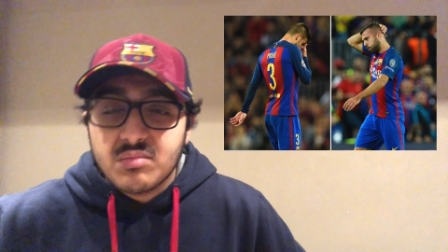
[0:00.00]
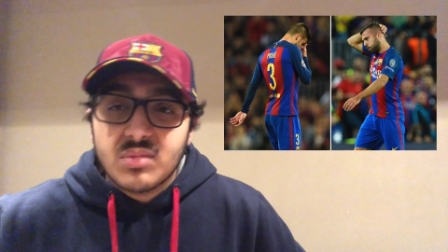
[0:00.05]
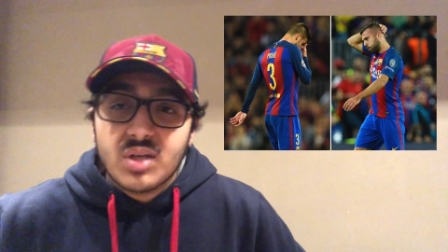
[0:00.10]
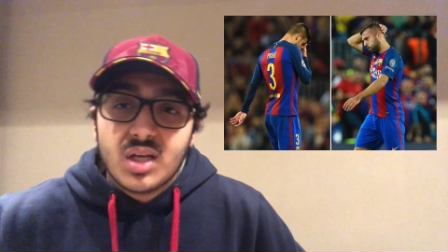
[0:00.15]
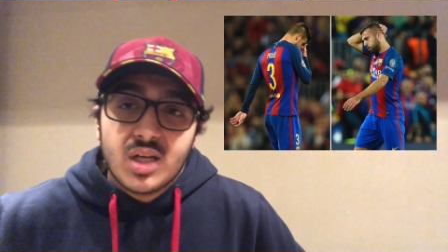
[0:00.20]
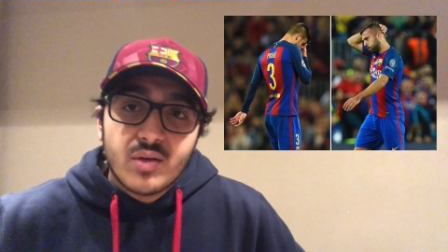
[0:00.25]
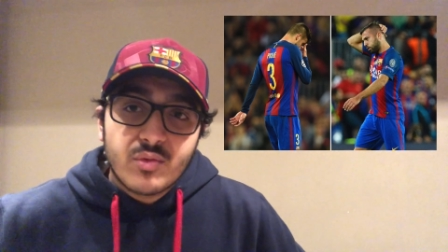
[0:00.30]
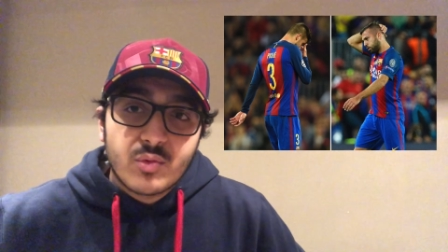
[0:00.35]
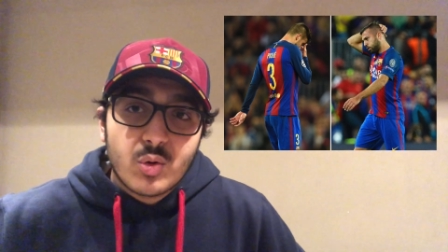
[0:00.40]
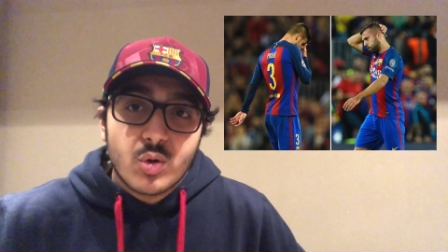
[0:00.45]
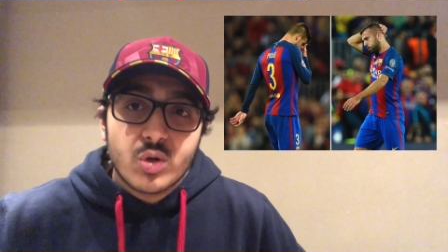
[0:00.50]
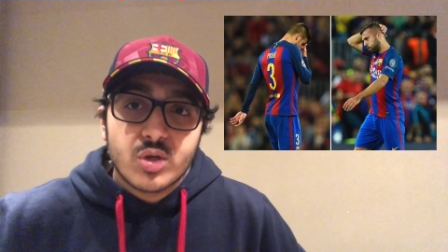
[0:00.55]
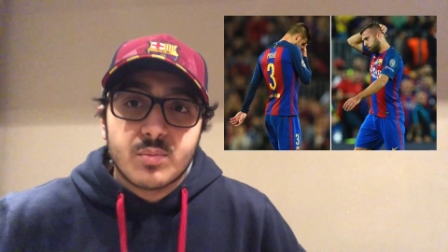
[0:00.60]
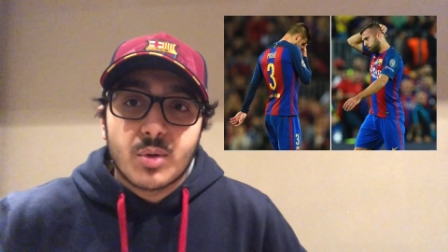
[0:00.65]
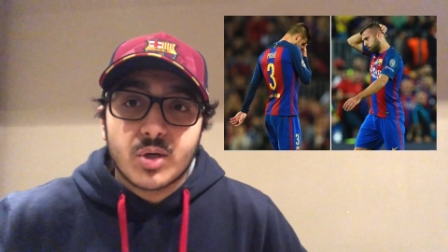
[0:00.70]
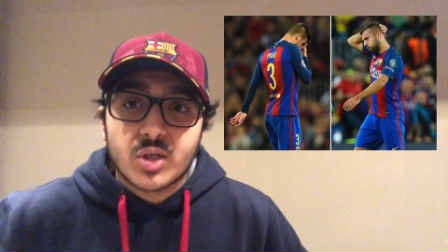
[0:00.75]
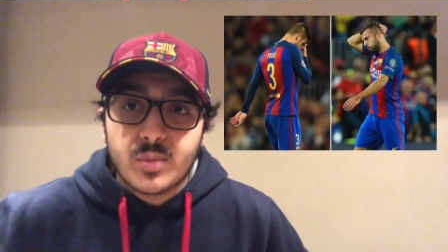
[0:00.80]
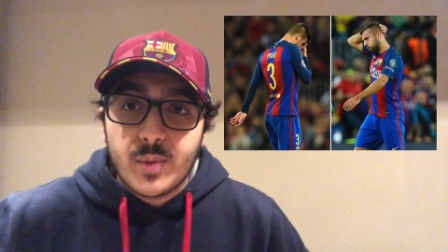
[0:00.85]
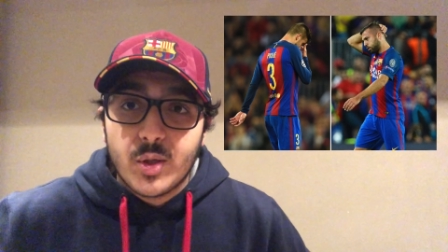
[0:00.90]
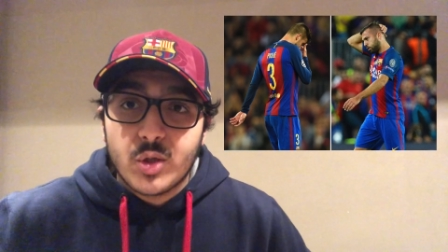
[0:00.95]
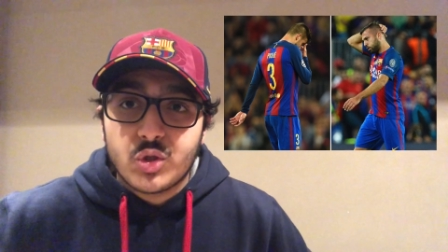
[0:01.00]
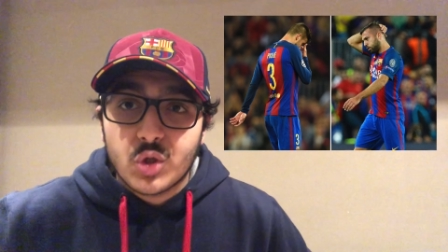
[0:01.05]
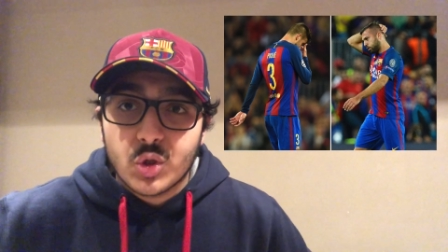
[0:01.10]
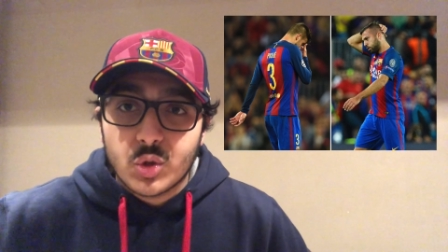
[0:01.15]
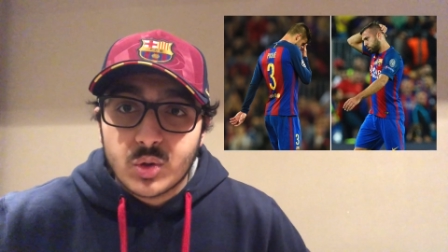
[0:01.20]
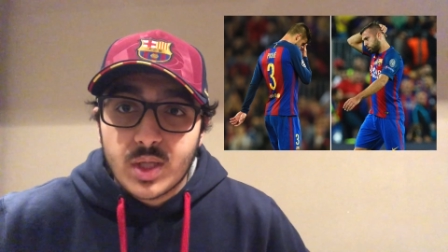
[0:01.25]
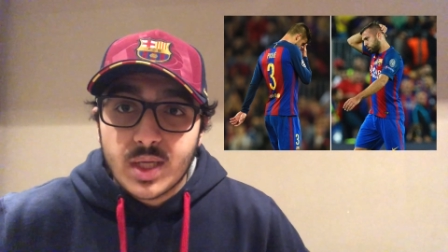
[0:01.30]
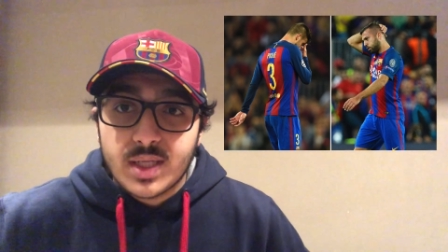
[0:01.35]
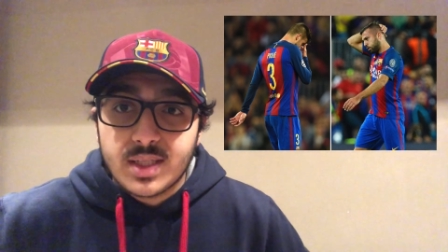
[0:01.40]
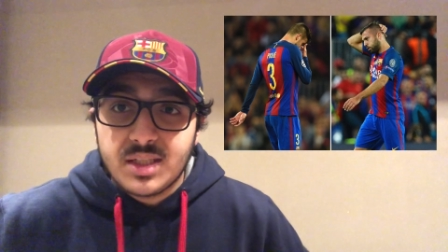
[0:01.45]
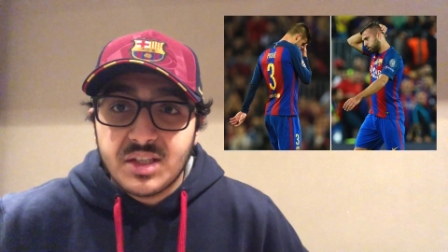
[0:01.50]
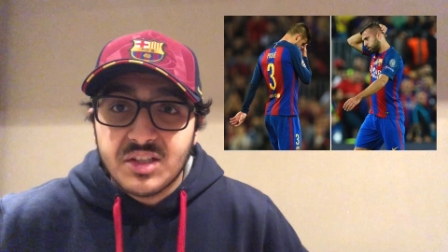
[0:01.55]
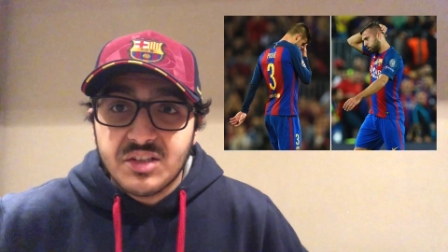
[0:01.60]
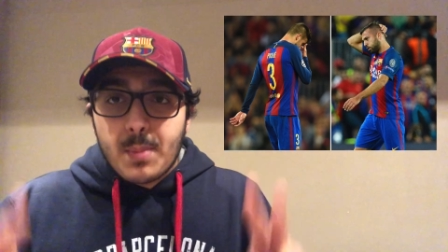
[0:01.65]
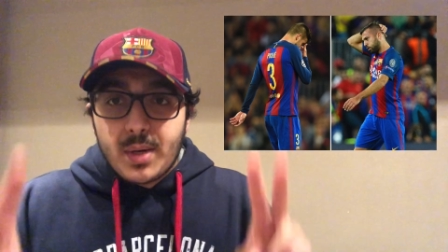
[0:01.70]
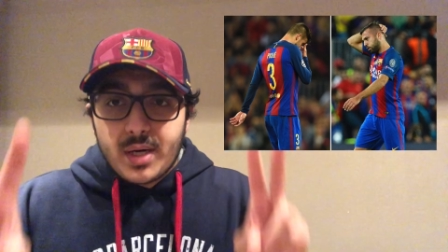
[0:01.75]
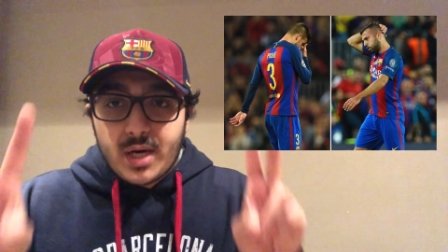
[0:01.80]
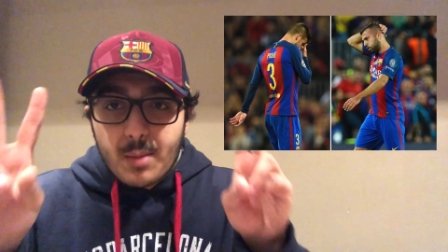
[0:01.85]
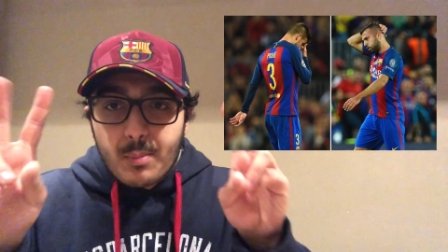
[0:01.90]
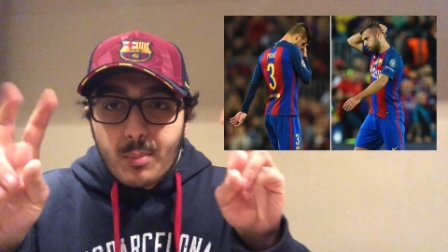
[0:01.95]
And of course, Bartomeu choked that deal.
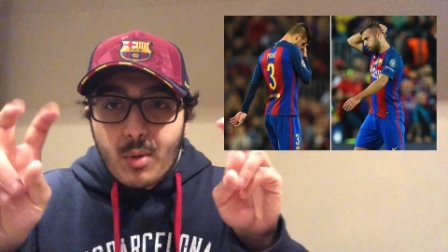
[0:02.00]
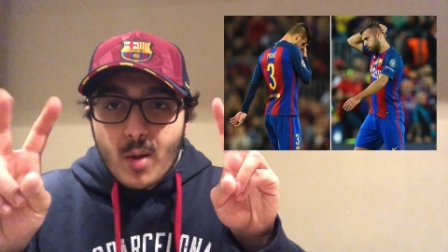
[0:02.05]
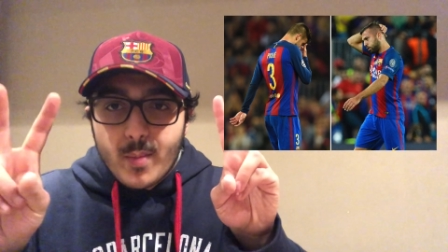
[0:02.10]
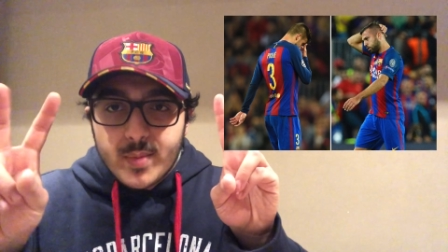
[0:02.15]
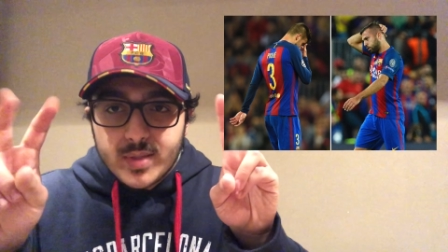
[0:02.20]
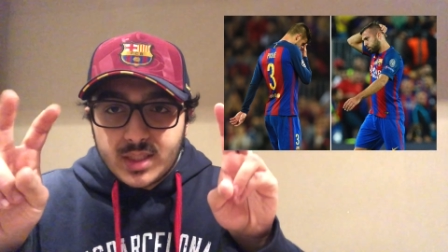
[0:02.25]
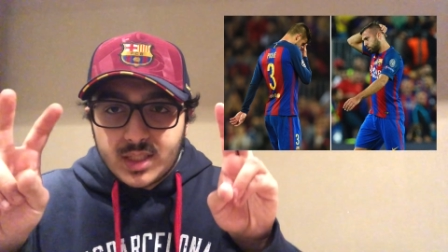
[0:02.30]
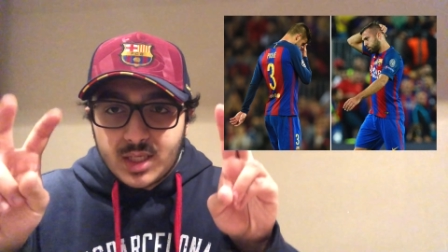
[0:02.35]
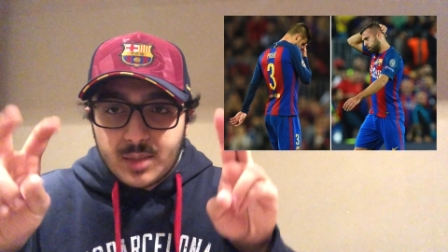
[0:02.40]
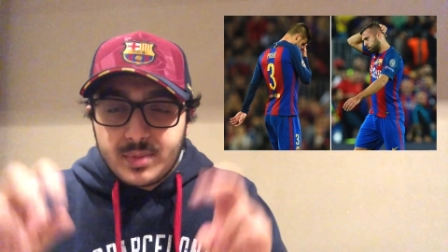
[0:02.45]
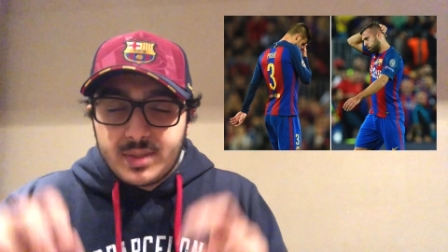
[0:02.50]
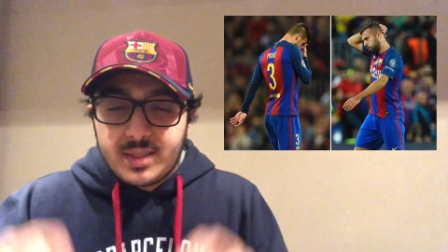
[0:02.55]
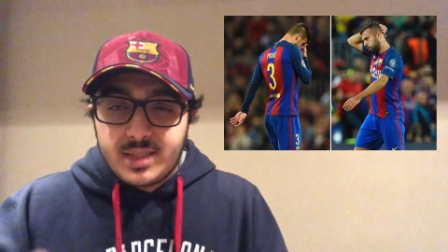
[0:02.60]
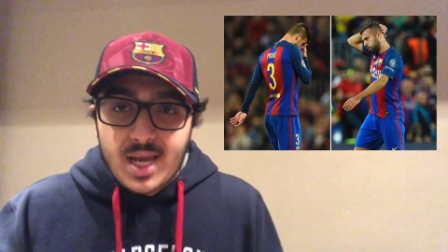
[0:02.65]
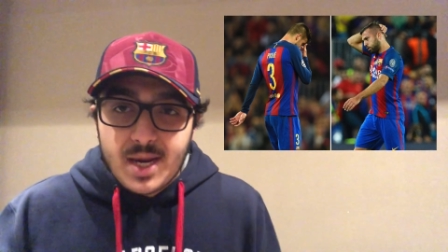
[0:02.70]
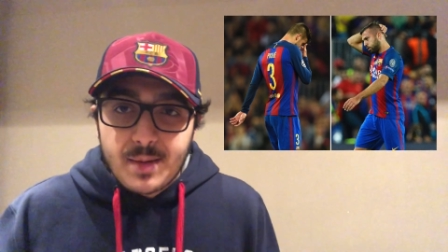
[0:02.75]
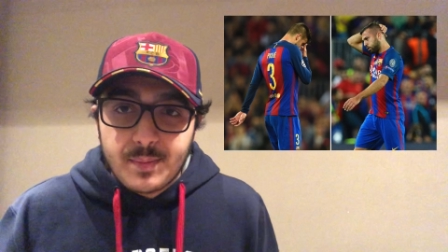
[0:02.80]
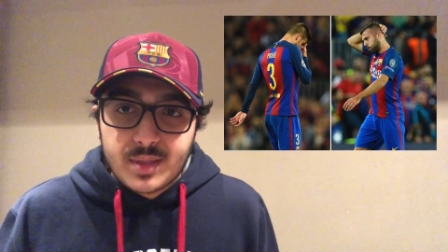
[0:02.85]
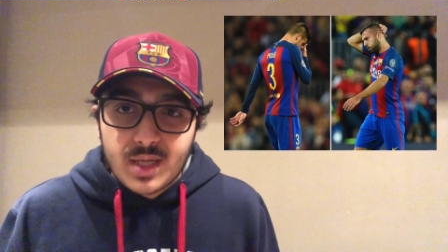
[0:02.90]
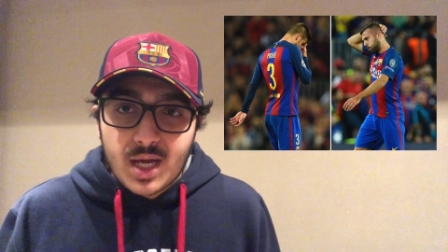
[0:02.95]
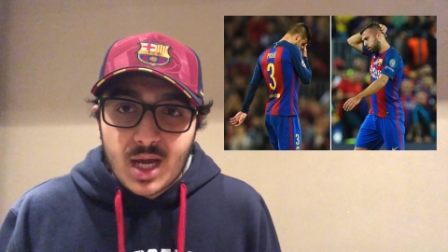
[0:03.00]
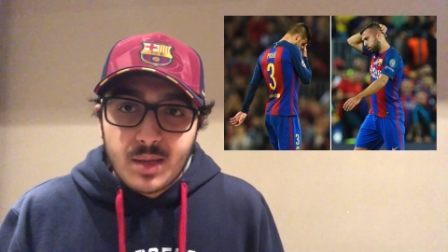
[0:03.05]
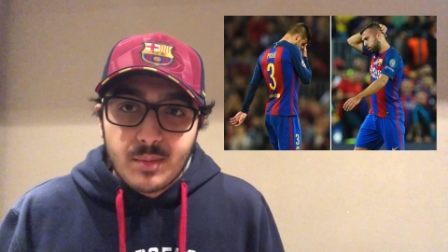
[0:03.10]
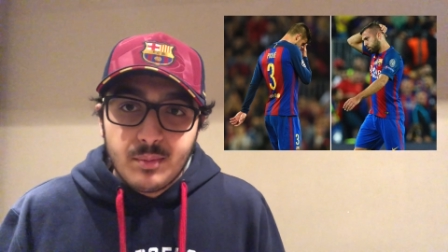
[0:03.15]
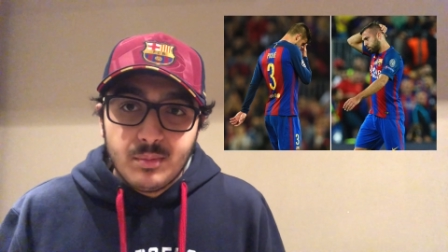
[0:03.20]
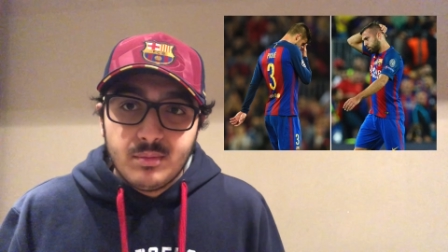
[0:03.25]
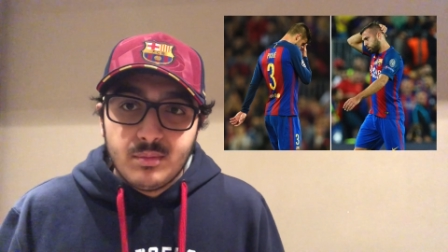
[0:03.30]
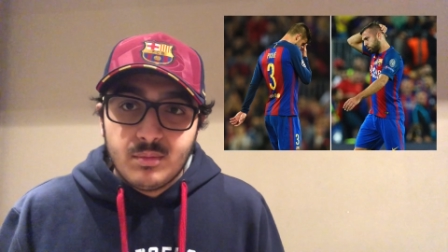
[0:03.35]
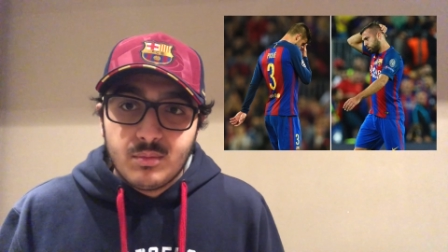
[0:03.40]
But now promising him game time,